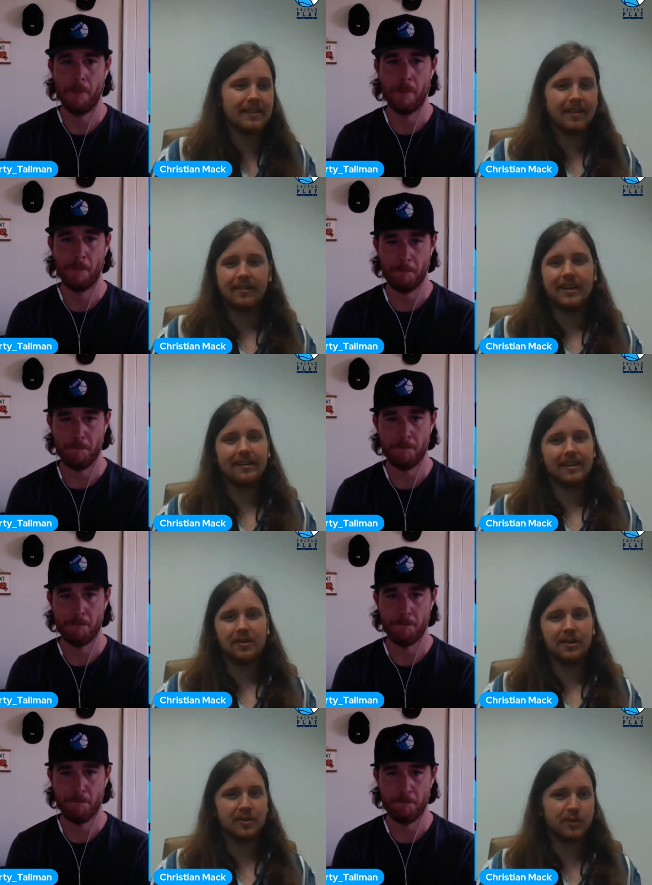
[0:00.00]
Speaker 1: in the league that
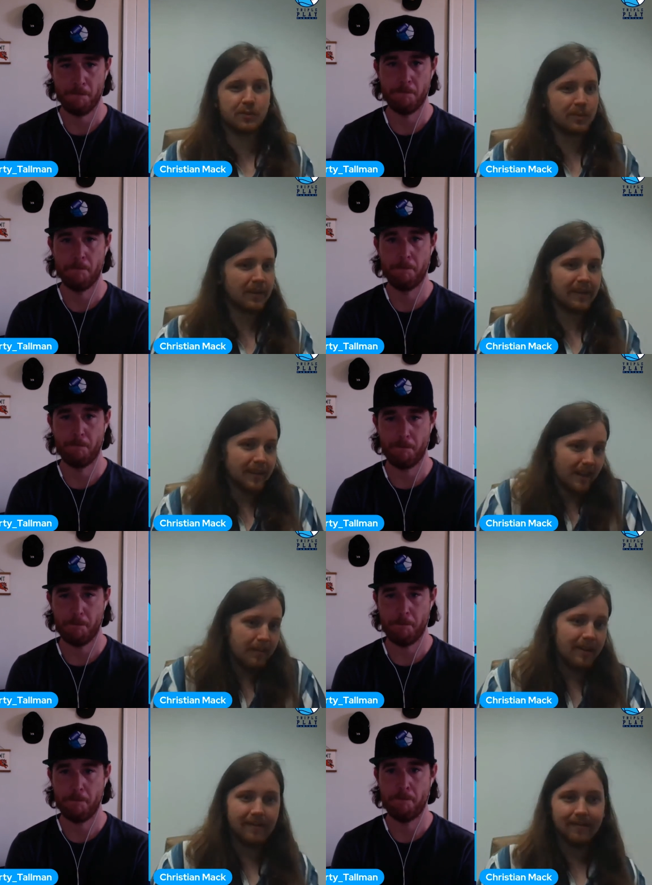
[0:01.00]
you can just. I
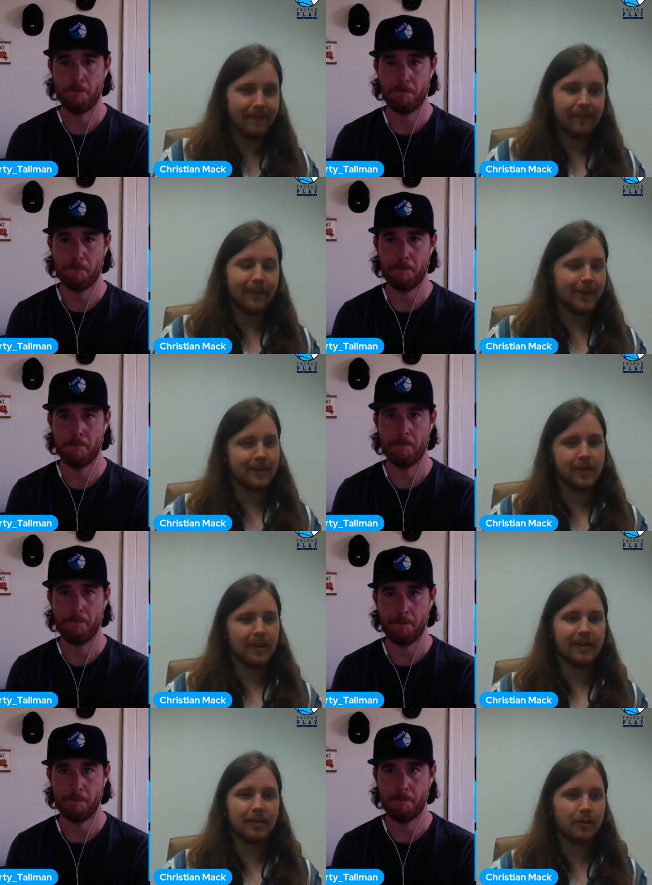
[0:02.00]
mean, they're
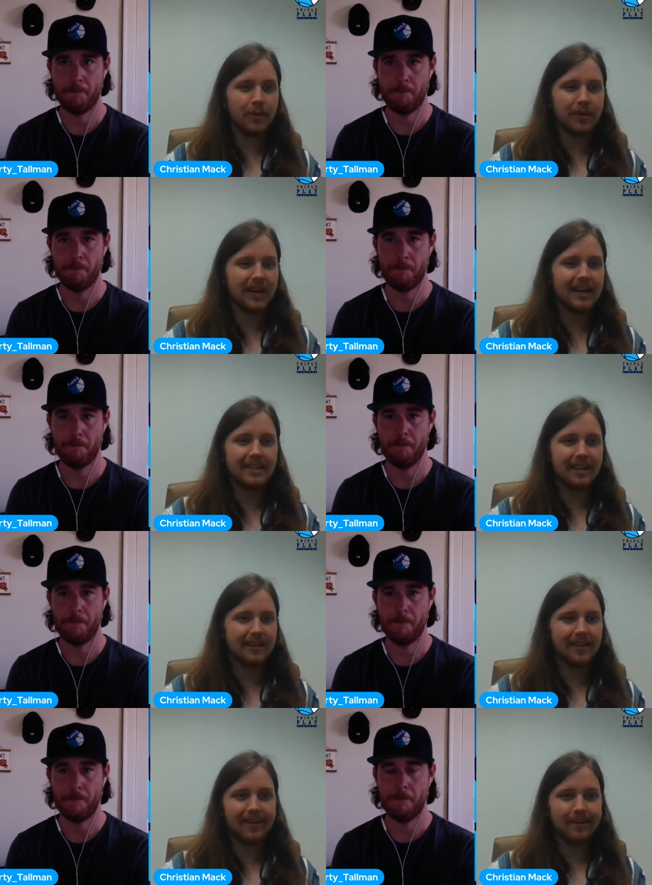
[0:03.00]
they're gonna roll their guys
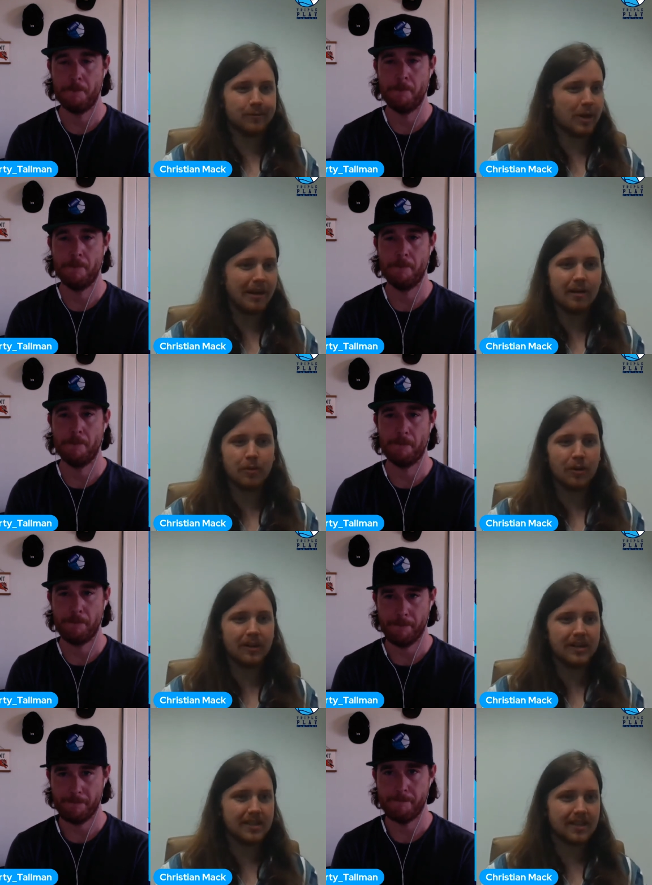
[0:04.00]
out there, try to get them
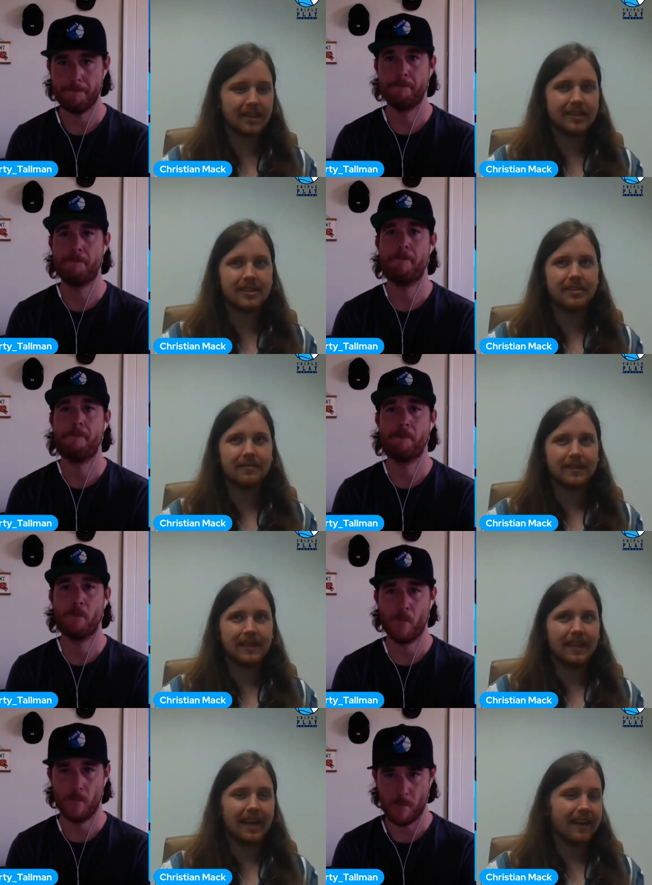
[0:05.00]
quality starts,
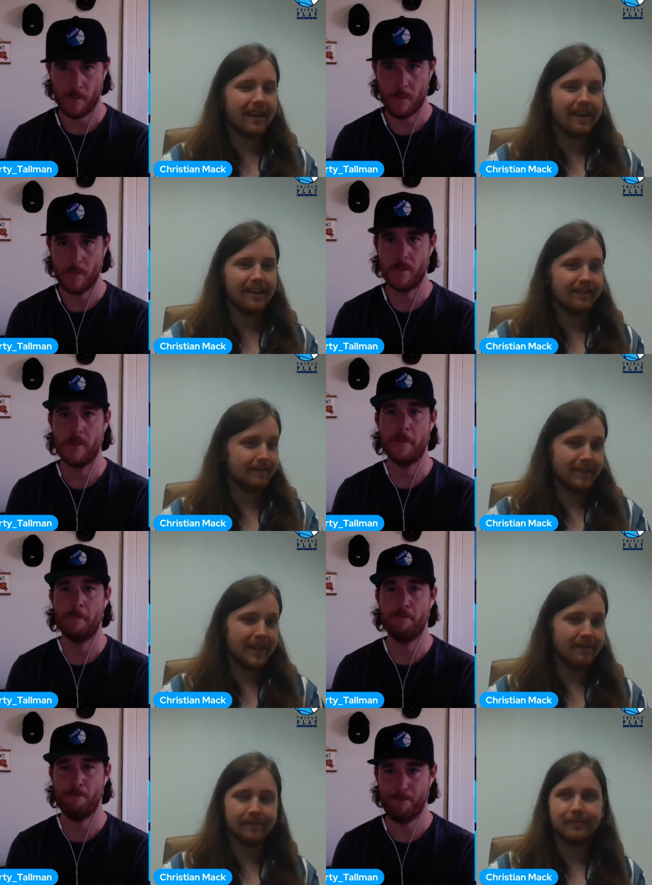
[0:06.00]
Speaker 2: and yep.
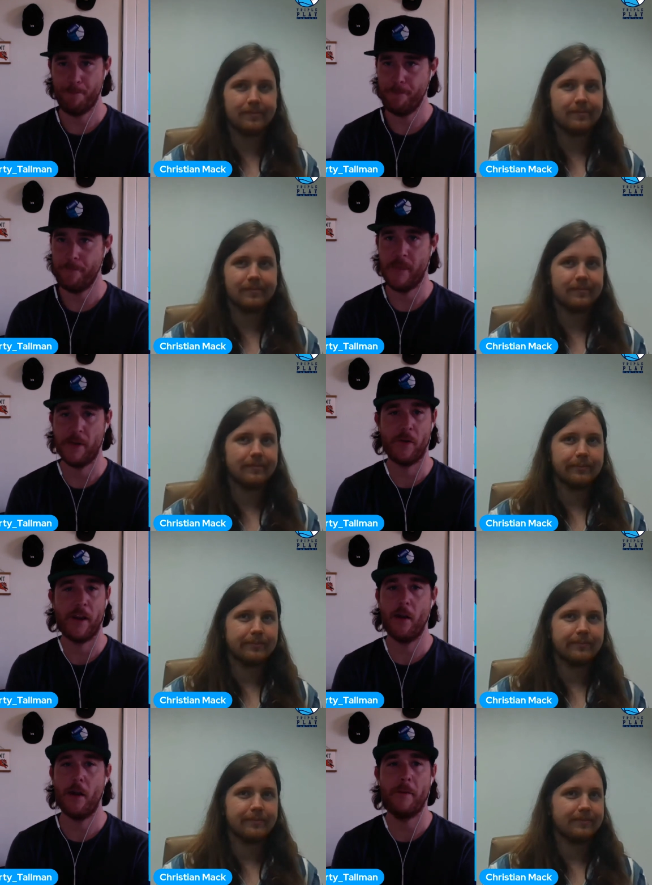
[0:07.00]
yeah, they don't
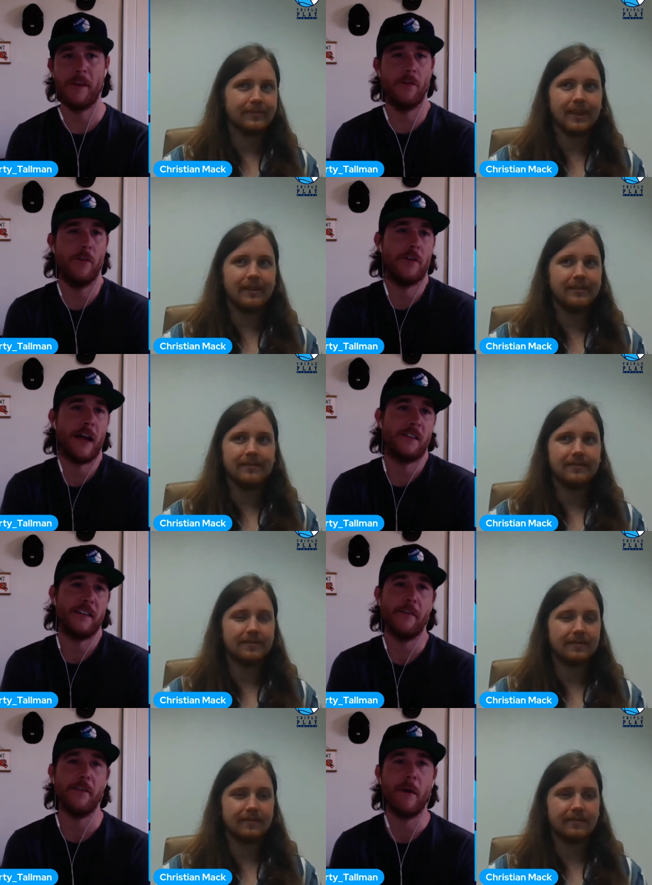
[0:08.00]
care. I mean, they're yep. not
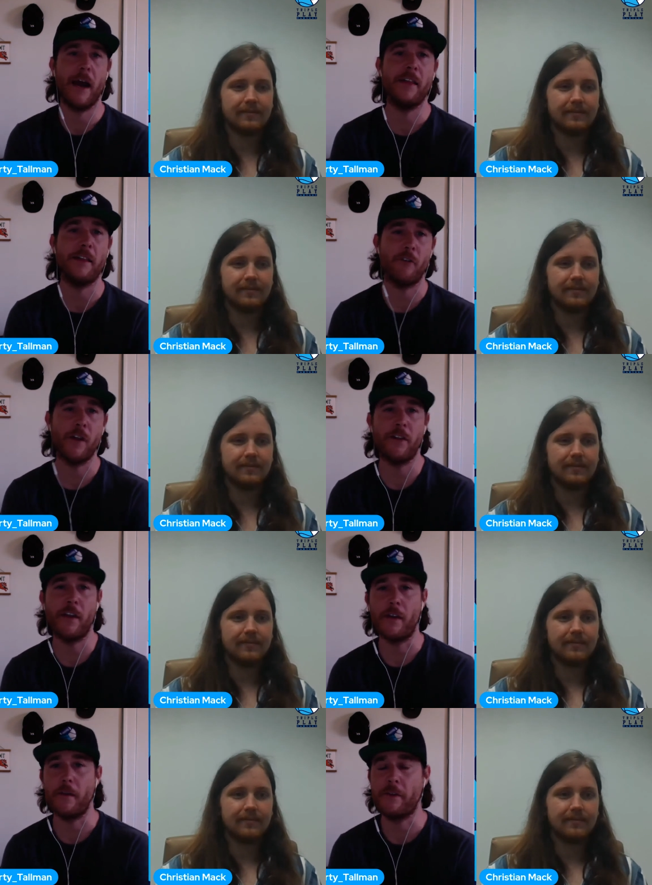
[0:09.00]
saving Miley for anything. I
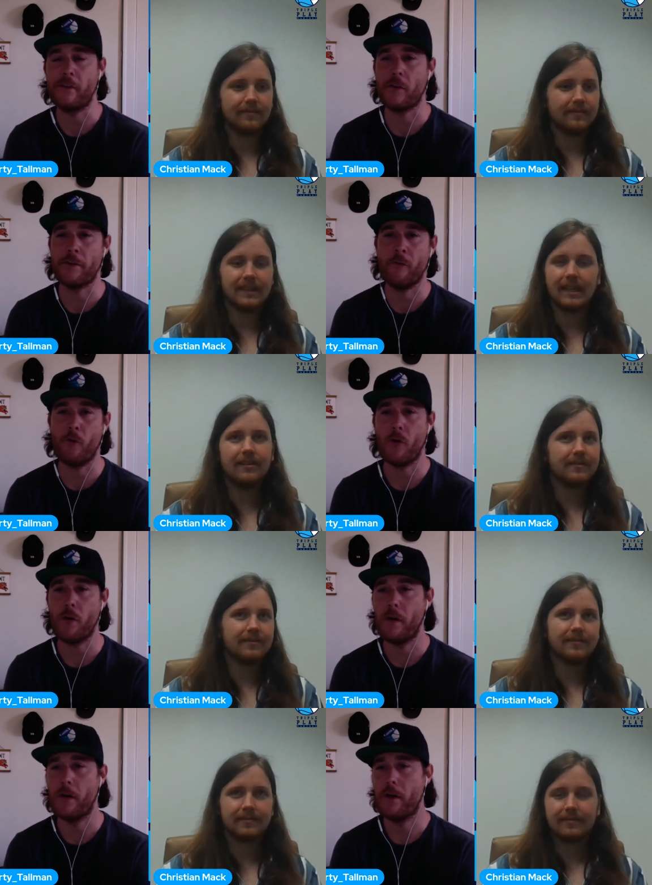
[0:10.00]
mean, he's
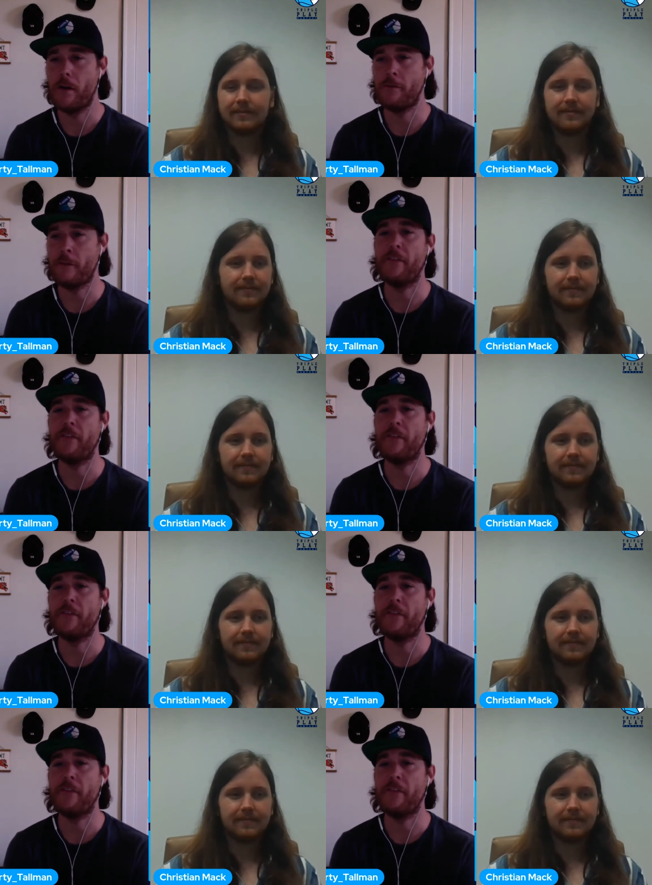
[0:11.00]
34. His best